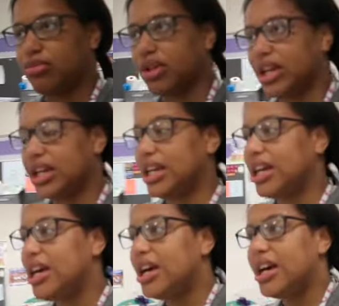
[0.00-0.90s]

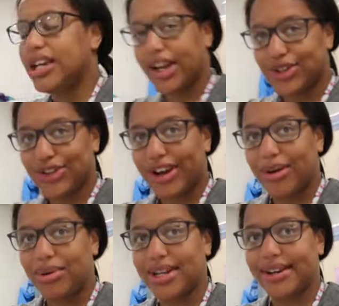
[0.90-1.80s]
planning. Yesterday,
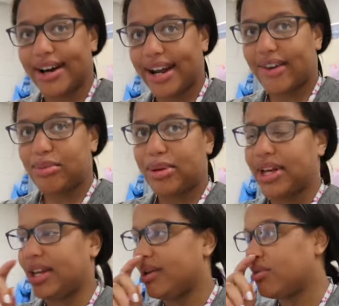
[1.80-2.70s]
we did not have a
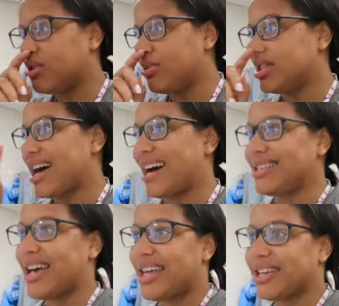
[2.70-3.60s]
planning, which means I
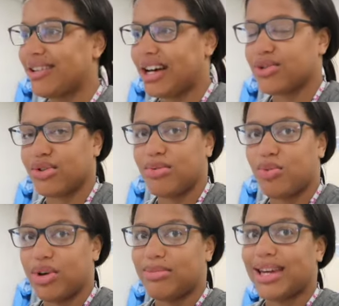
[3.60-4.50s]
sat in the classroom
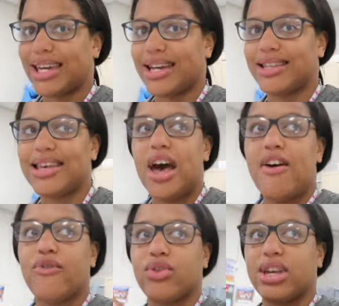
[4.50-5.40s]
with my kids
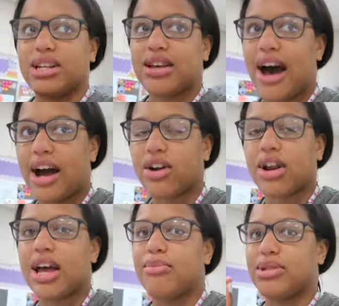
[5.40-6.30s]
for the entire
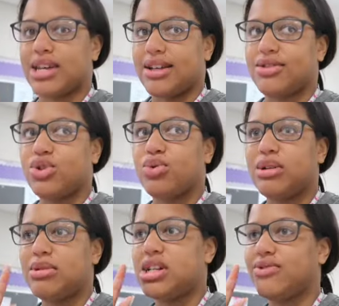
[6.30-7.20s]
day besides the 20
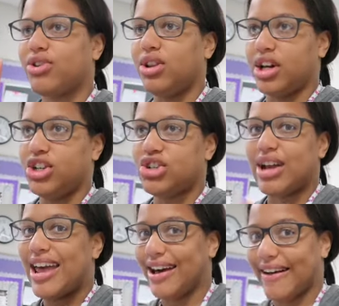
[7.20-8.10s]
minutes for lunch,
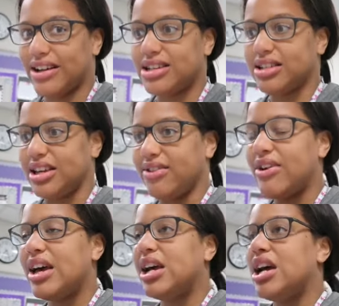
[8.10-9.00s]
and I got to leave.
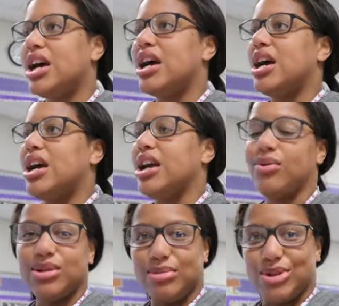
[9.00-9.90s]
It
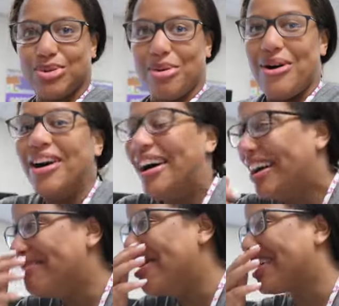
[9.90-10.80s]
was miserable
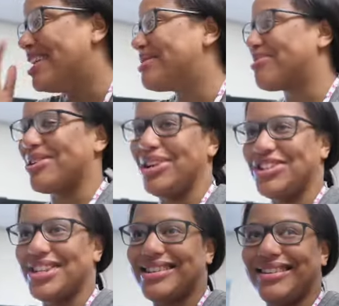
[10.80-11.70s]
because we're all
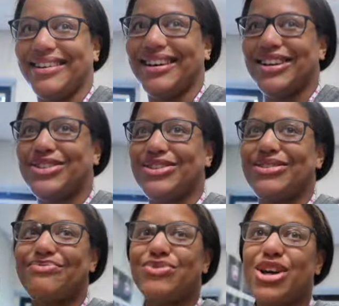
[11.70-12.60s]
just staring at each other.
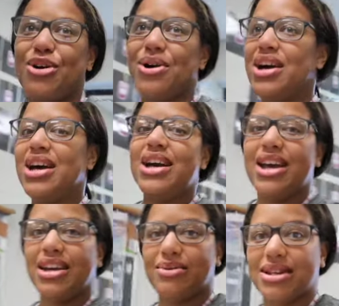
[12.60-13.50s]
So,
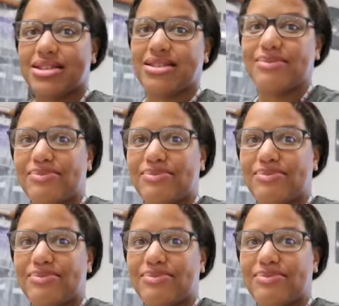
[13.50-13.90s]
anyways.